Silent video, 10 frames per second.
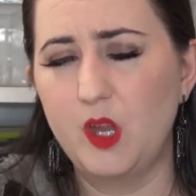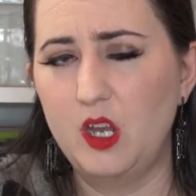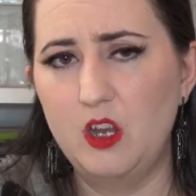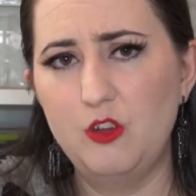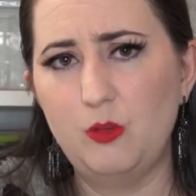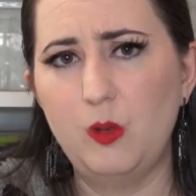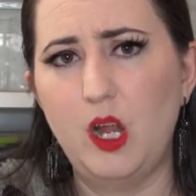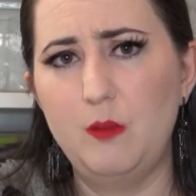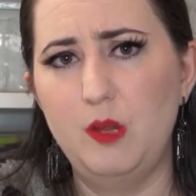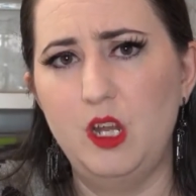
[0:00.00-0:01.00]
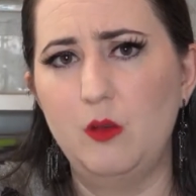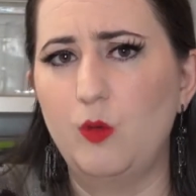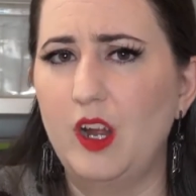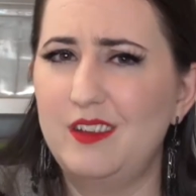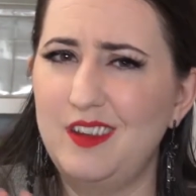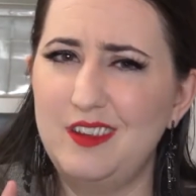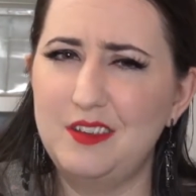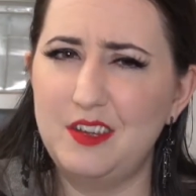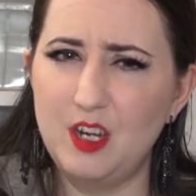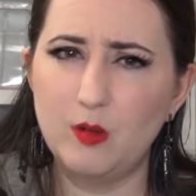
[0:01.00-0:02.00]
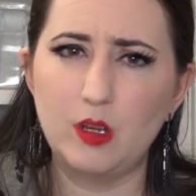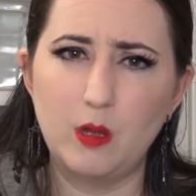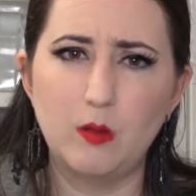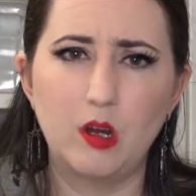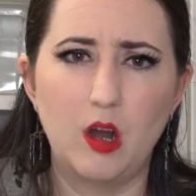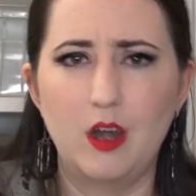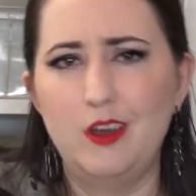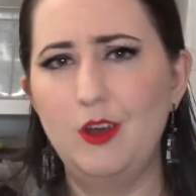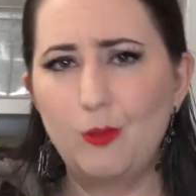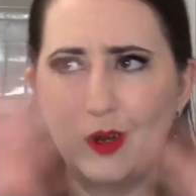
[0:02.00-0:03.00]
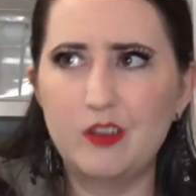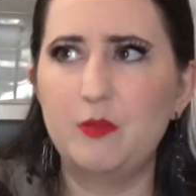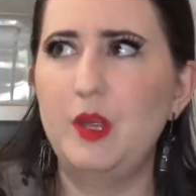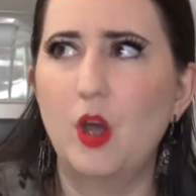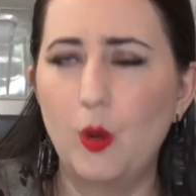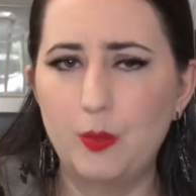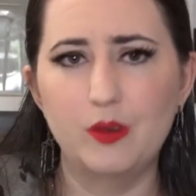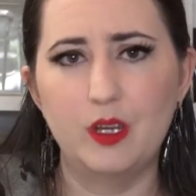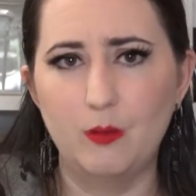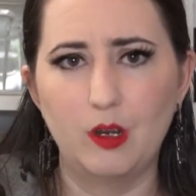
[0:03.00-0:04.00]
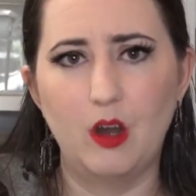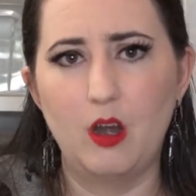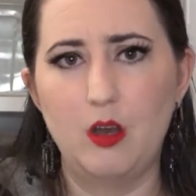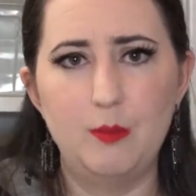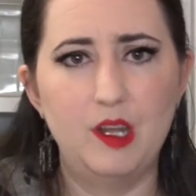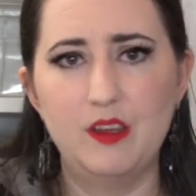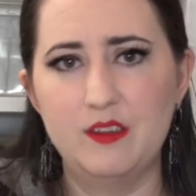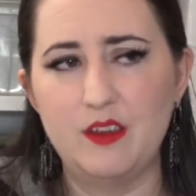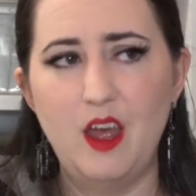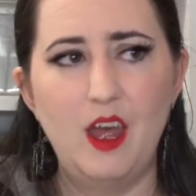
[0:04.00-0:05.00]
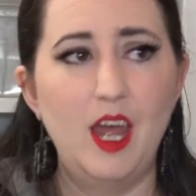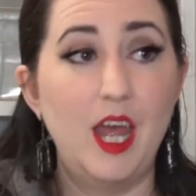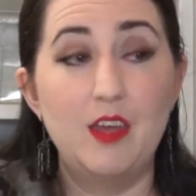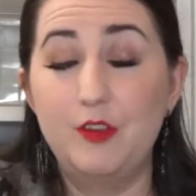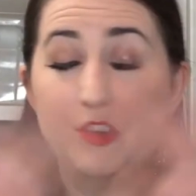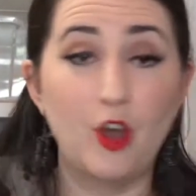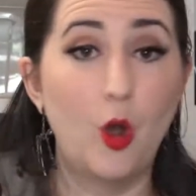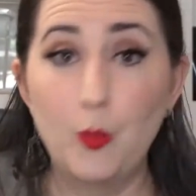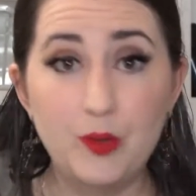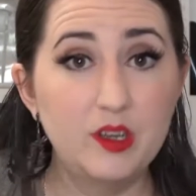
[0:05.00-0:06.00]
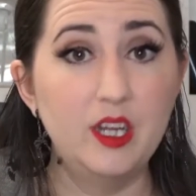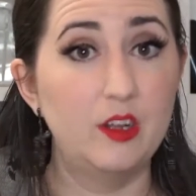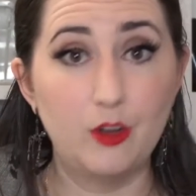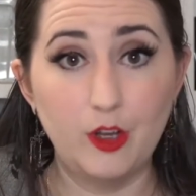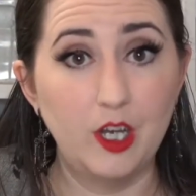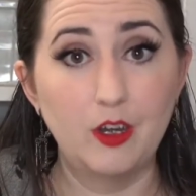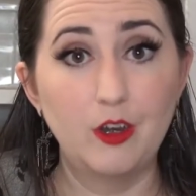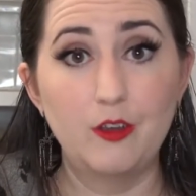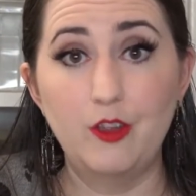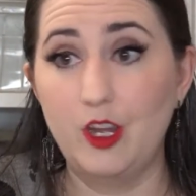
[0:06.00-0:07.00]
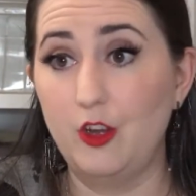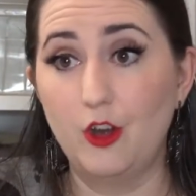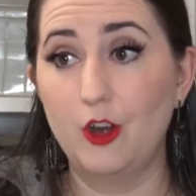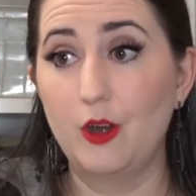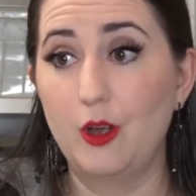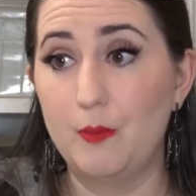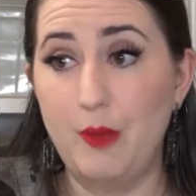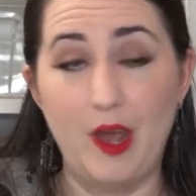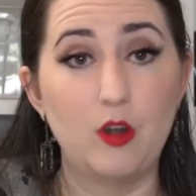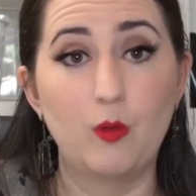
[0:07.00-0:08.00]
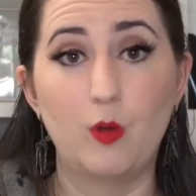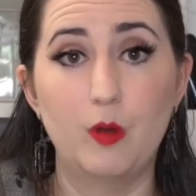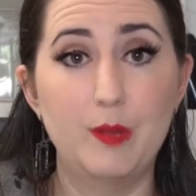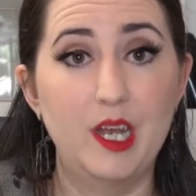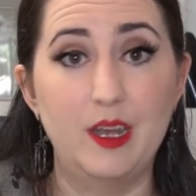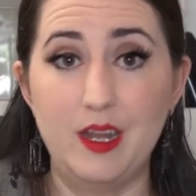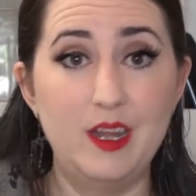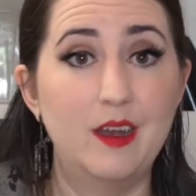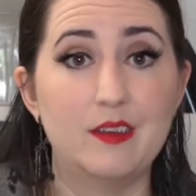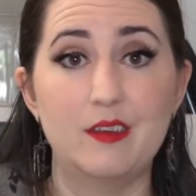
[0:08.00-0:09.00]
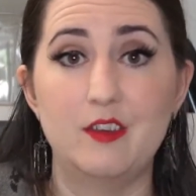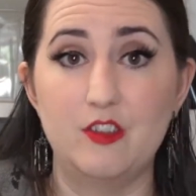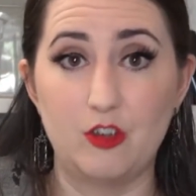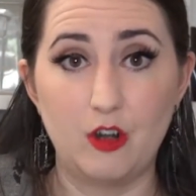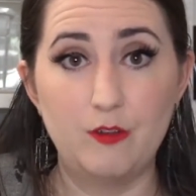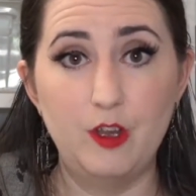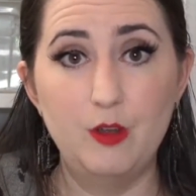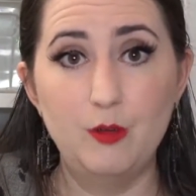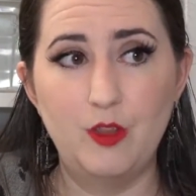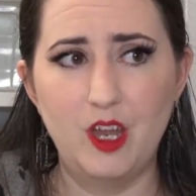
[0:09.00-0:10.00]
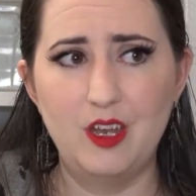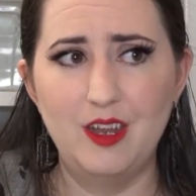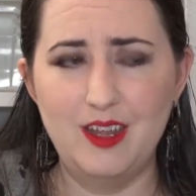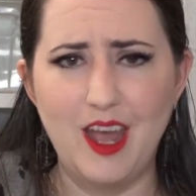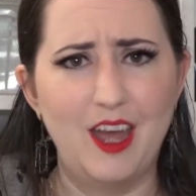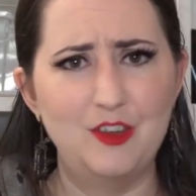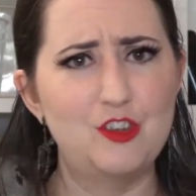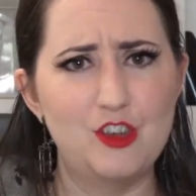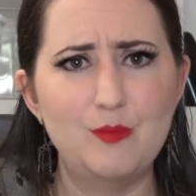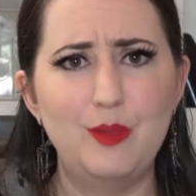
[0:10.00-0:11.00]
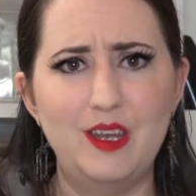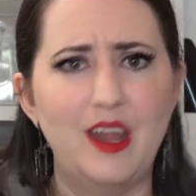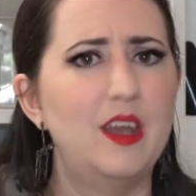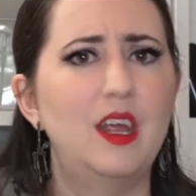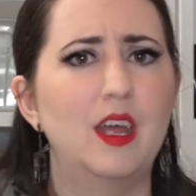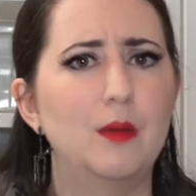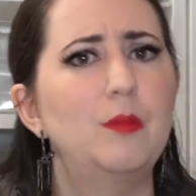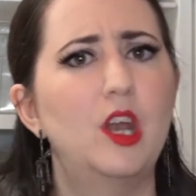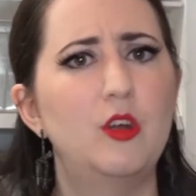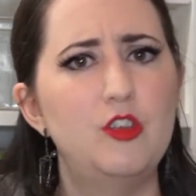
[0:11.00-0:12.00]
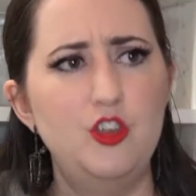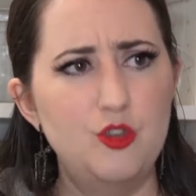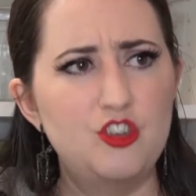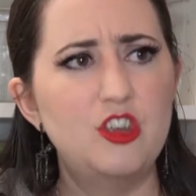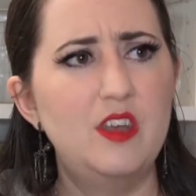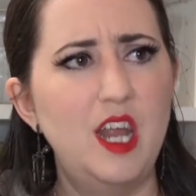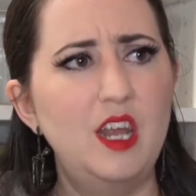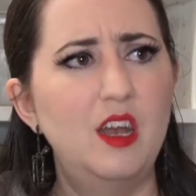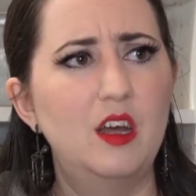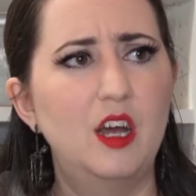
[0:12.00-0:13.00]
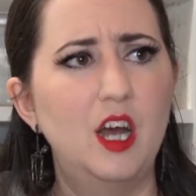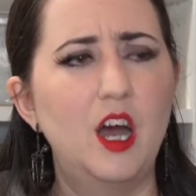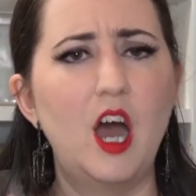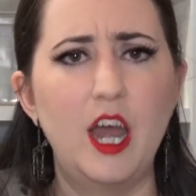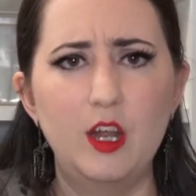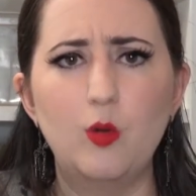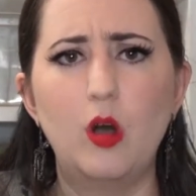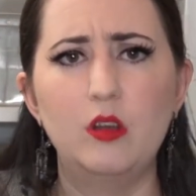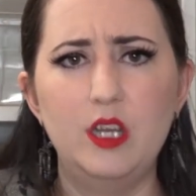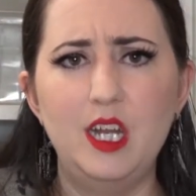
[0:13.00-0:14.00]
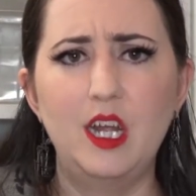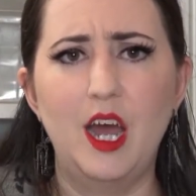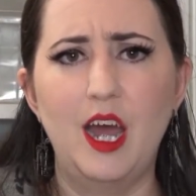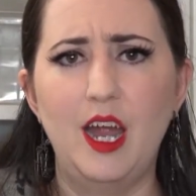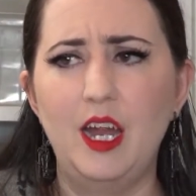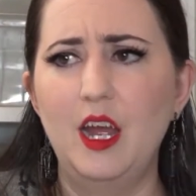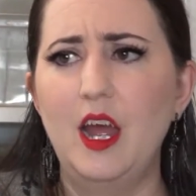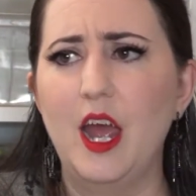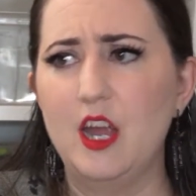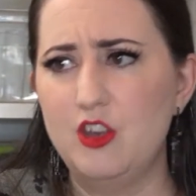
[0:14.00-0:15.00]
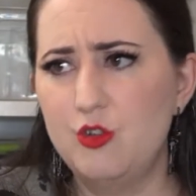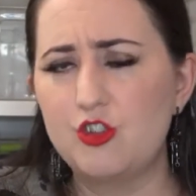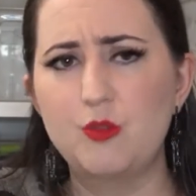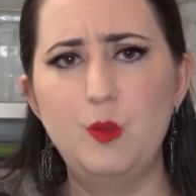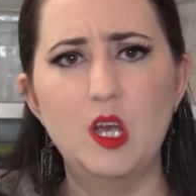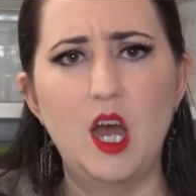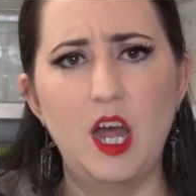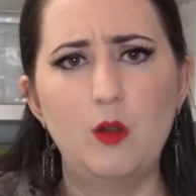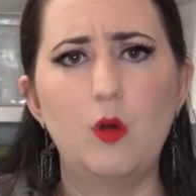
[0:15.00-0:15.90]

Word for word: And here's what I mean. When I say secretly regard, you don't want it to be openly regarded because if it's openly clear that you're a better woman and he doesn't deserve you, then yeah, you shouldn't be dating him. You know, you should date a high quality guy and you should be a high